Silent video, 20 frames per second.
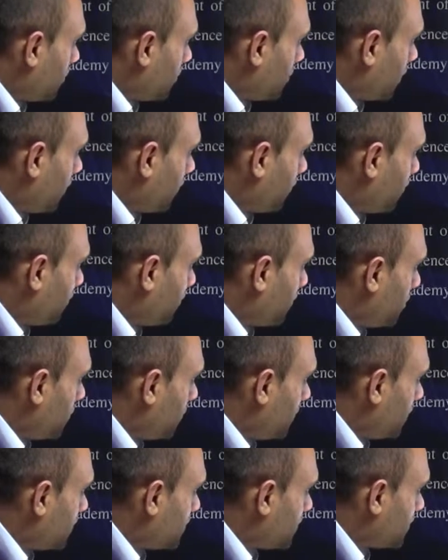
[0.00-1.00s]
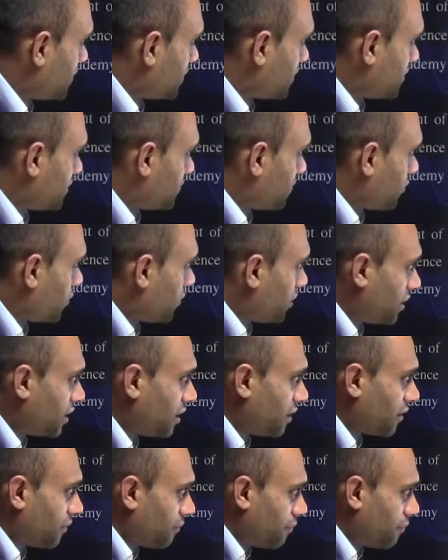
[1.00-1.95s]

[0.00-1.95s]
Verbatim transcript: we have a few pieces this morning.